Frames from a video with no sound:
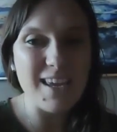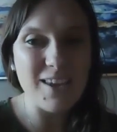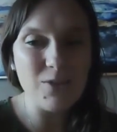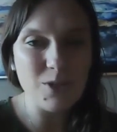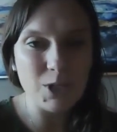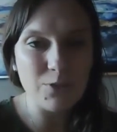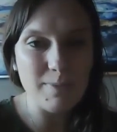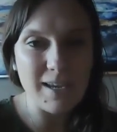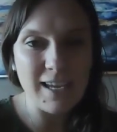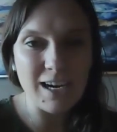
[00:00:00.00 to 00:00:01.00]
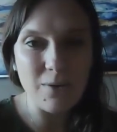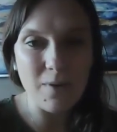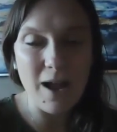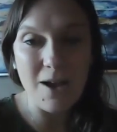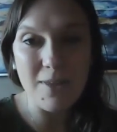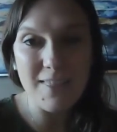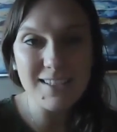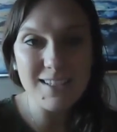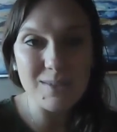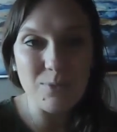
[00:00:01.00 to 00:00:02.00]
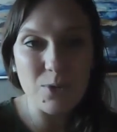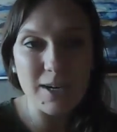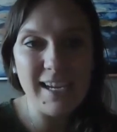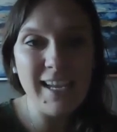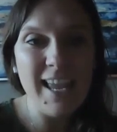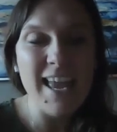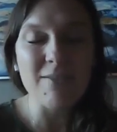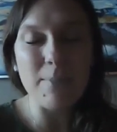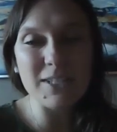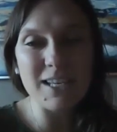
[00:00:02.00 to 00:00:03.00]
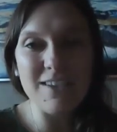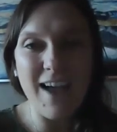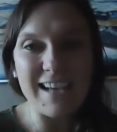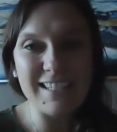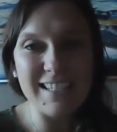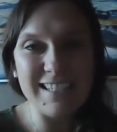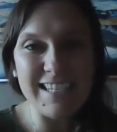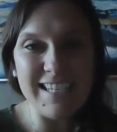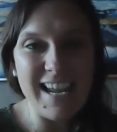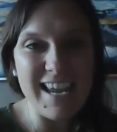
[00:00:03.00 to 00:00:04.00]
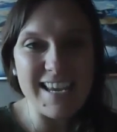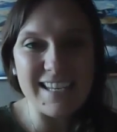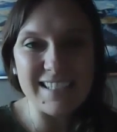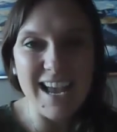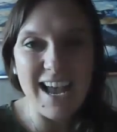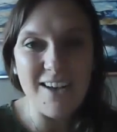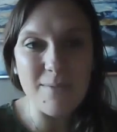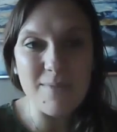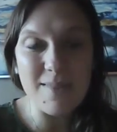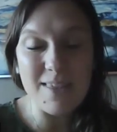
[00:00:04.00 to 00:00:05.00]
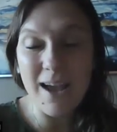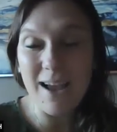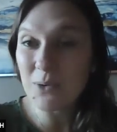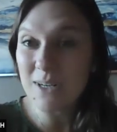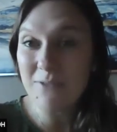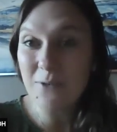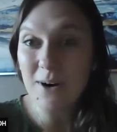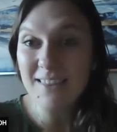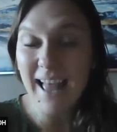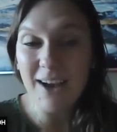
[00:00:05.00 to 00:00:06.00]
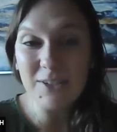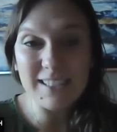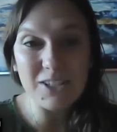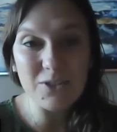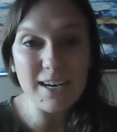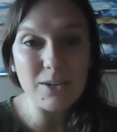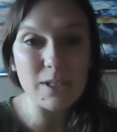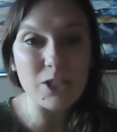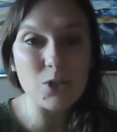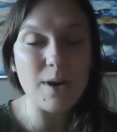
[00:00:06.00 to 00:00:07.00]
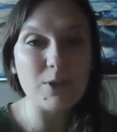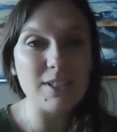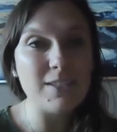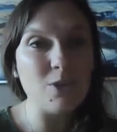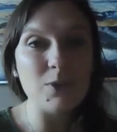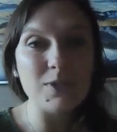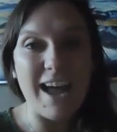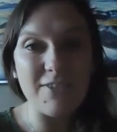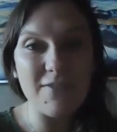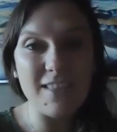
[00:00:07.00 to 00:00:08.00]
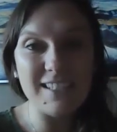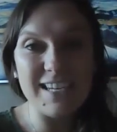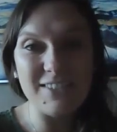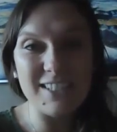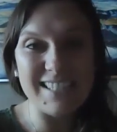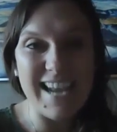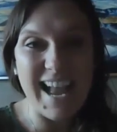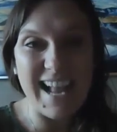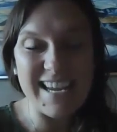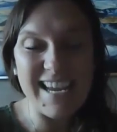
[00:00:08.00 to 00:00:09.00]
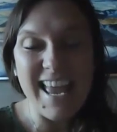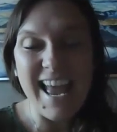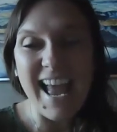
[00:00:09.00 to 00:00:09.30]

Thank you so much for being here with us this morning. Representative Isaacsohn is from the Ohio 24th House District, which represents almost half of the city of Cincinnati.